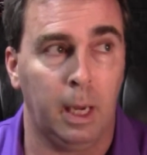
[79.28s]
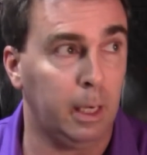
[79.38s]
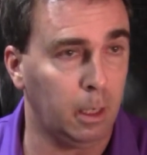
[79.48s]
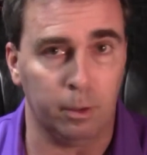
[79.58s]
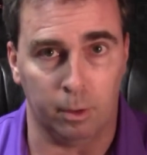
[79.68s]

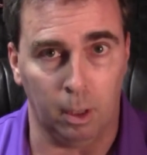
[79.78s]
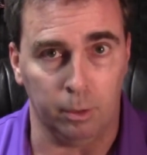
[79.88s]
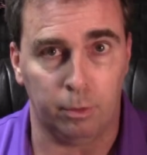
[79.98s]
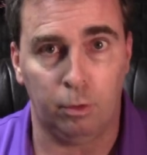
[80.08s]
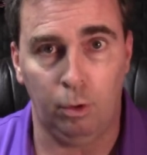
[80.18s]

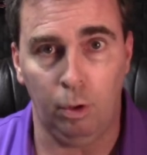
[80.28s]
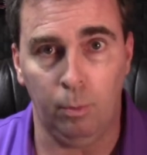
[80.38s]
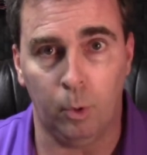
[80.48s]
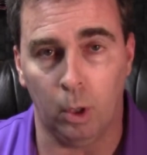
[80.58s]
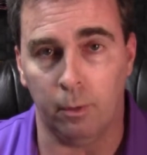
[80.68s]

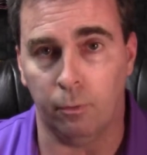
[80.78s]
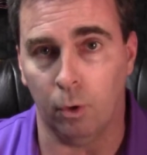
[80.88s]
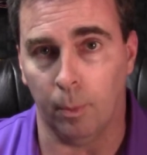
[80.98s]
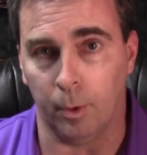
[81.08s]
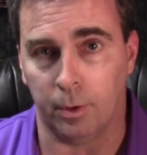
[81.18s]

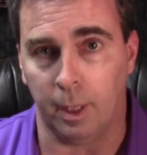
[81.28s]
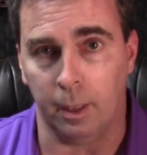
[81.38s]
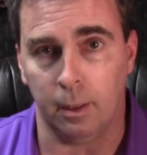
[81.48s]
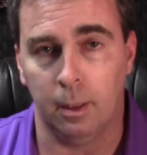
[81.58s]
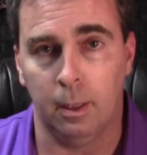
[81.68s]

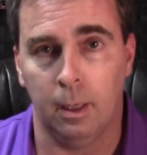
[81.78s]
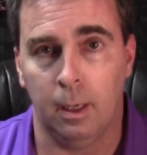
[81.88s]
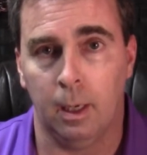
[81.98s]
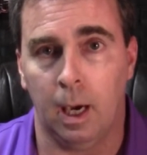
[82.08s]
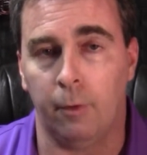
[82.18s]
2.4%.
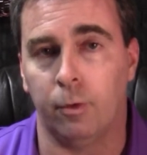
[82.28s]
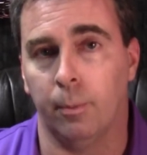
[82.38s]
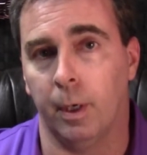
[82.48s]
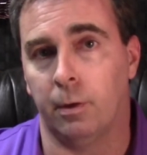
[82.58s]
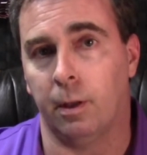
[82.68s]

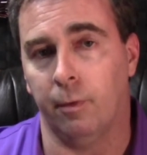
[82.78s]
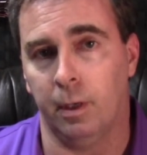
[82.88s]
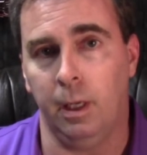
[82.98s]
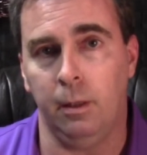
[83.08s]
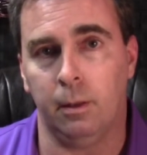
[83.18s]
After March
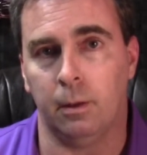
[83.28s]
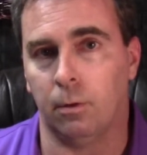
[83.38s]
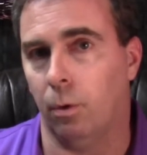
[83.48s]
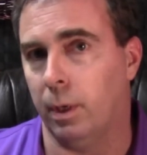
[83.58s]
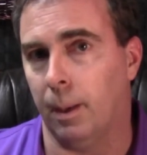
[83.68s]
17th, that's
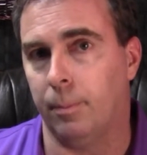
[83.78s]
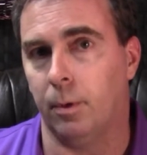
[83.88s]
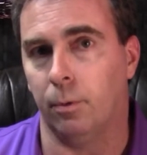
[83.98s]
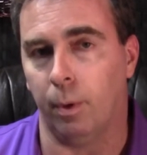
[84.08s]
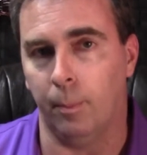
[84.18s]
going up
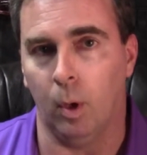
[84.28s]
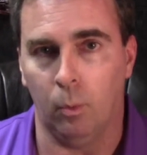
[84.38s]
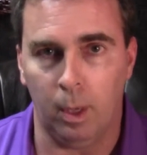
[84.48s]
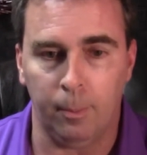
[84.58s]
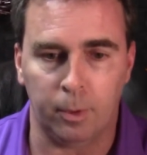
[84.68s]
to
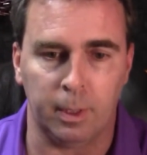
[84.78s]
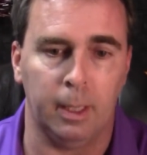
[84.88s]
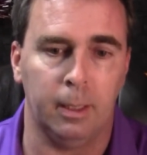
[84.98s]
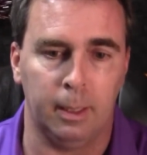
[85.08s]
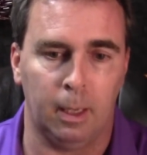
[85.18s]

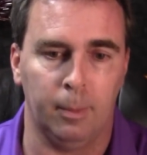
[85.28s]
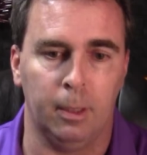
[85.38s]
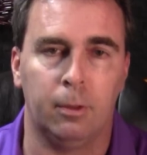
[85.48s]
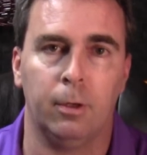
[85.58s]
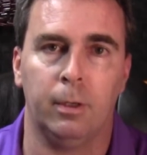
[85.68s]
3.1%, and that'll be
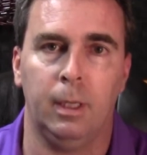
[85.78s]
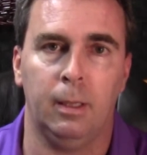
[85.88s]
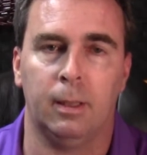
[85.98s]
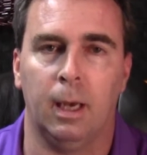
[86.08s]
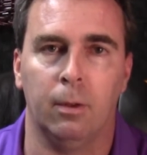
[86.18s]

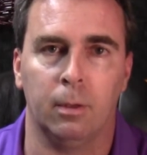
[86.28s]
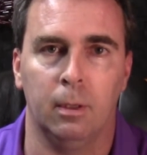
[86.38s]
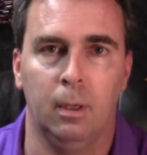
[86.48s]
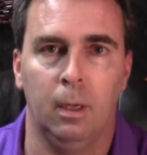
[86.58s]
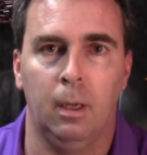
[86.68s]

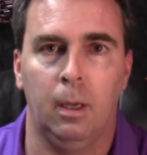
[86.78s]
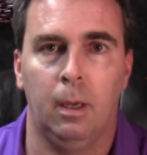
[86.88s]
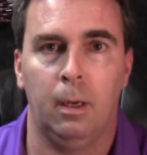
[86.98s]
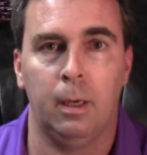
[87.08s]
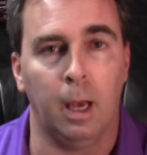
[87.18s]

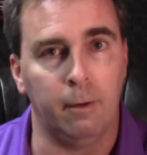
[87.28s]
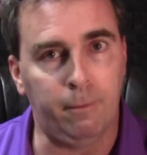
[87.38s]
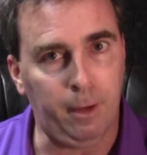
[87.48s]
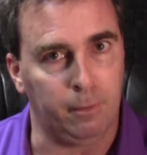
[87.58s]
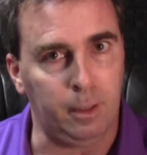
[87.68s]

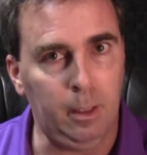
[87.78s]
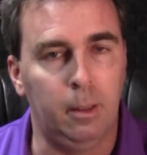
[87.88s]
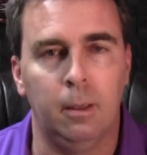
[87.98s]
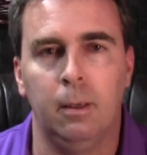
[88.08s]
13950